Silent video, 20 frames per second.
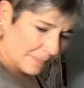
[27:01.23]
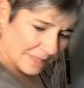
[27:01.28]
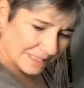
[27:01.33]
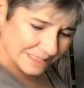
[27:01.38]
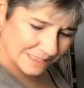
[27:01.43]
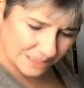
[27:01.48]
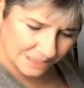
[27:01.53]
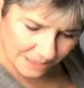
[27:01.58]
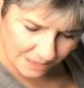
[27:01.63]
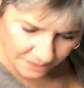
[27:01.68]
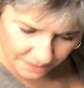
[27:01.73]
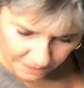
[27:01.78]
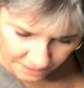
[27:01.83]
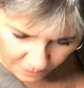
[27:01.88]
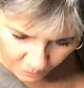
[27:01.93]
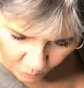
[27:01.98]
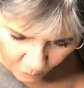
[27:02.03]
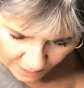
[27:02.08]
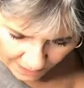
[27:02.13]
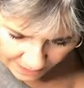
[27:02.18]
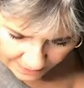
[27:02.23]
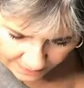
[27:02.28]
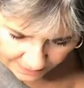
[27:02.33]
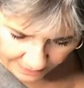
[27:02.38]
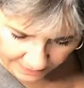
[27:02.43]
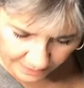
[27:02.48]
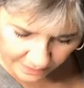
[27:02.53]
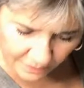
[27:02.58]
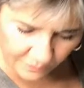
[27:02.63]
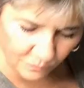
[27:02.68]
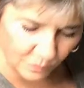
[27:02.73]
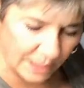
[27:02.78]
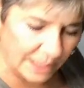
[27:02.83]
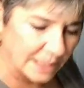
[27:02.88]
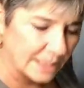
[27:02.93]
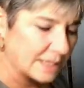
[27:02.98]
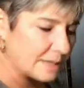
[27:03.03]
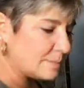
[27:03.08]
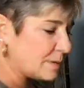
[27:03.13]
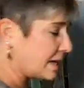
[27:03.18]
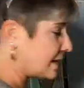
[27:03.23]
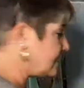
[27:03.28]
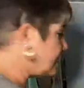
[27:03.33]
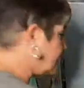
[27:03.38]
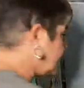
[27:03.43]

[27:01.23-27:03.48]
It's still a little wet. I could have waited, but